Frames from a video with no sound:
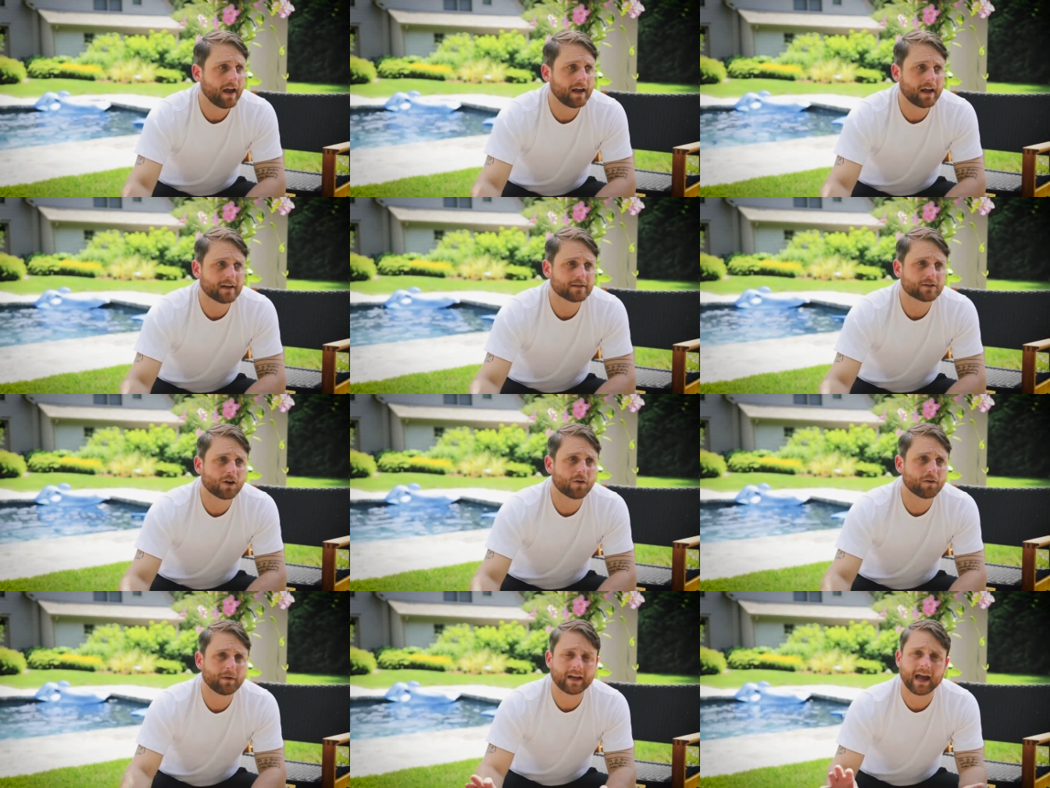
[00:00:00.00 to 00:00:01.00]
And
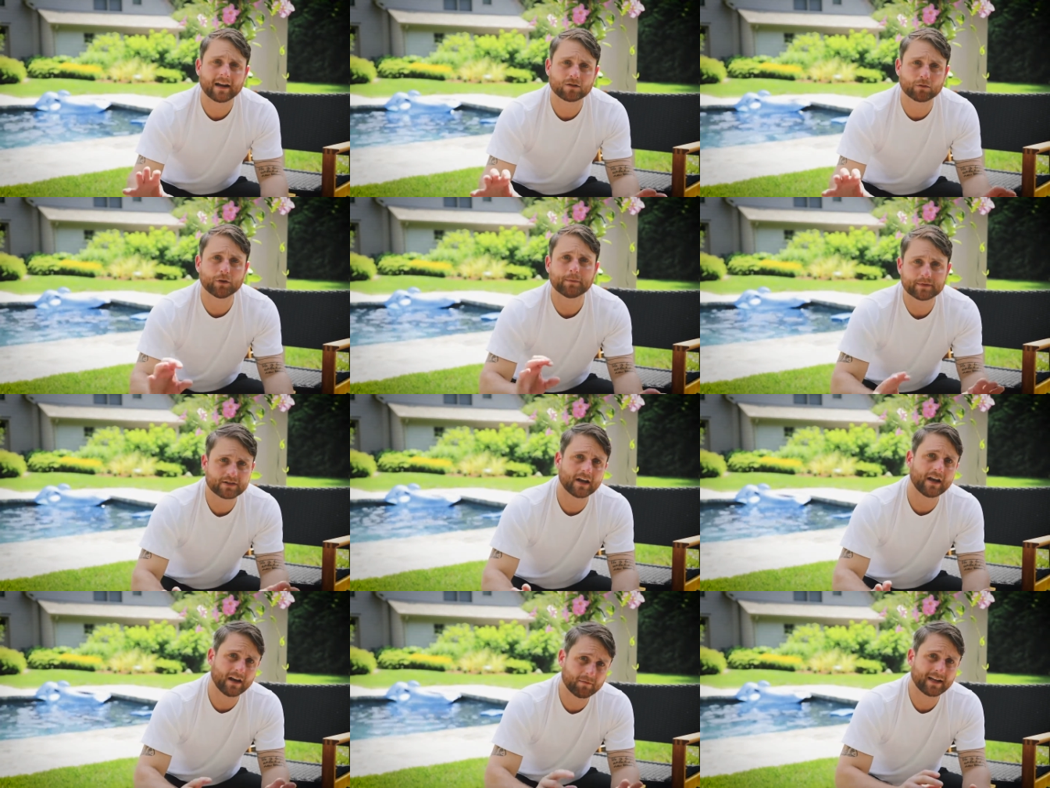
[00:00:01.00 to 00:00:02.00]
so we had groups
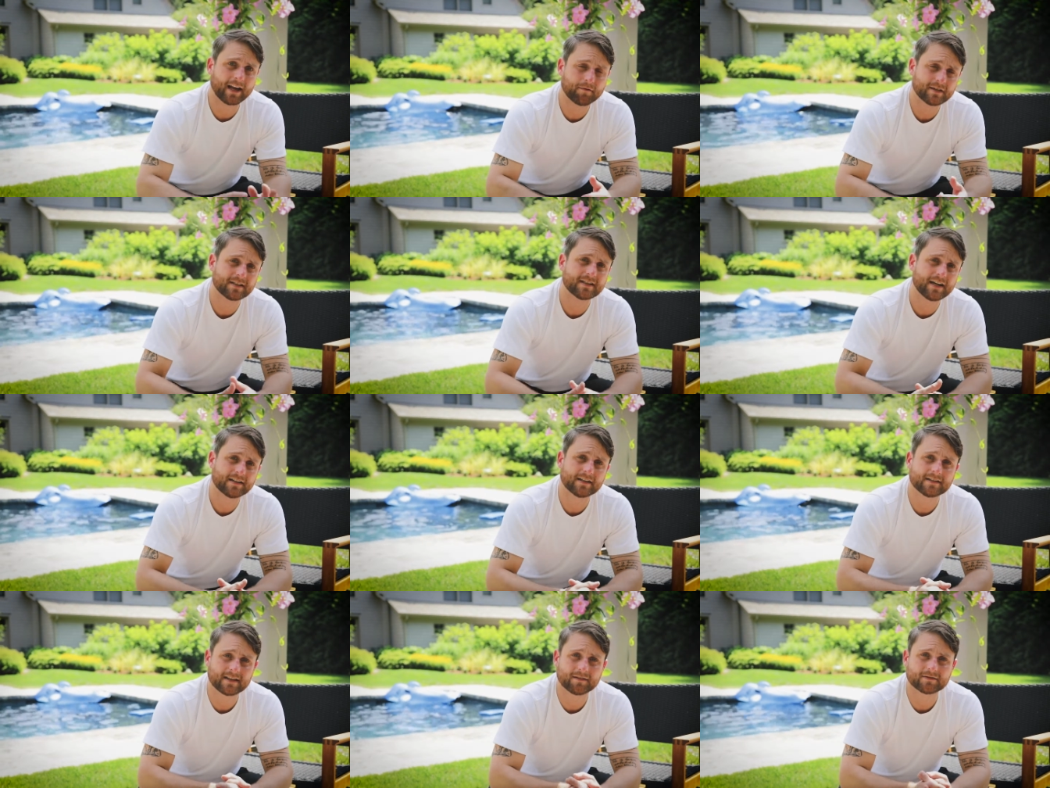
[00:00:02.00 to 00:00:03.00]
and we gave
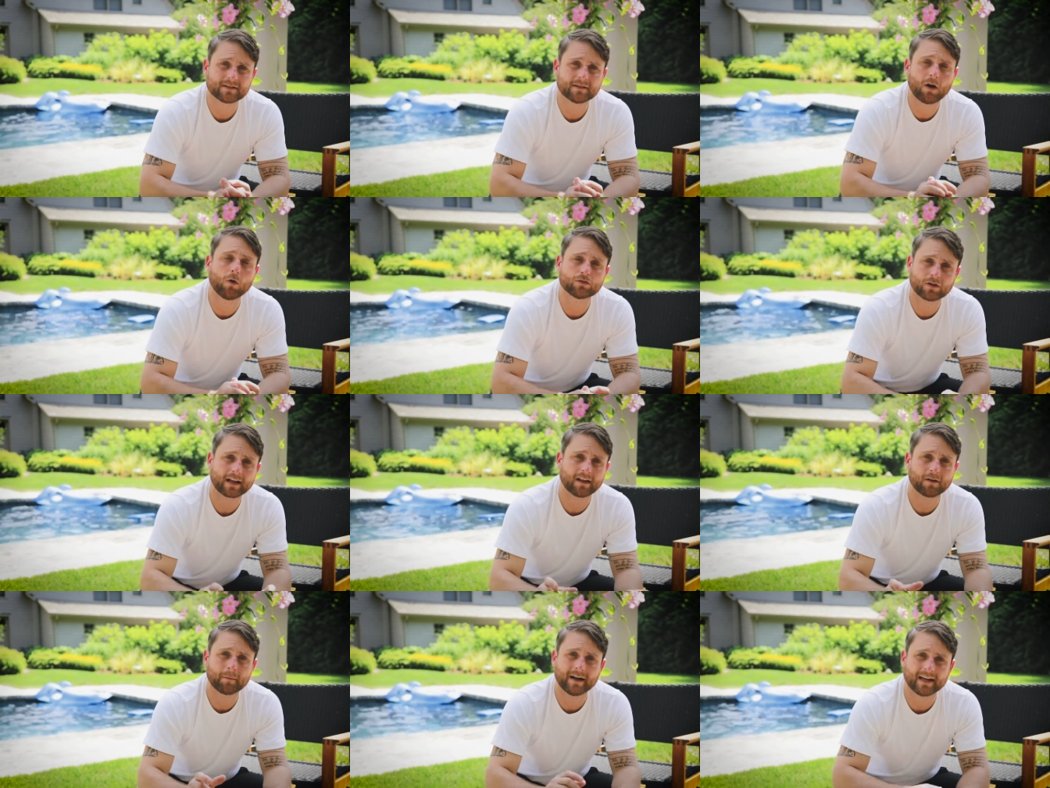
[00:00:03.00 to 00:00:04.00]
presentations and it was also like a
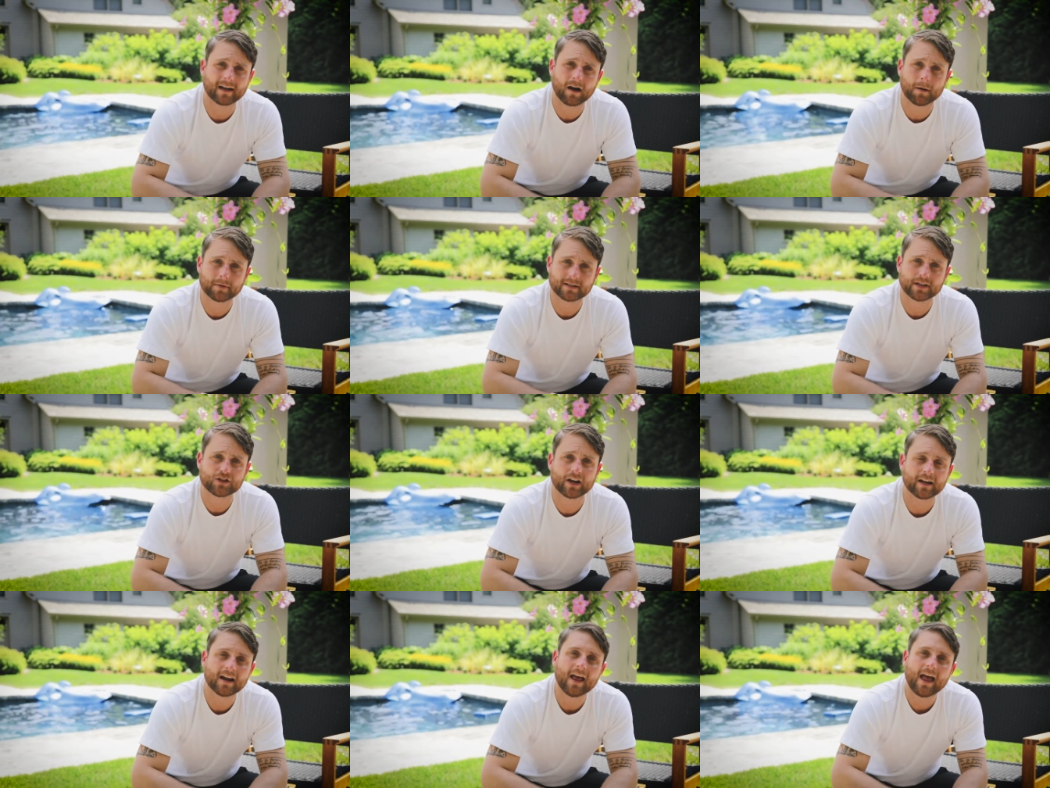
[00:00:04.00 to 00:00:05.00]
little mini competition.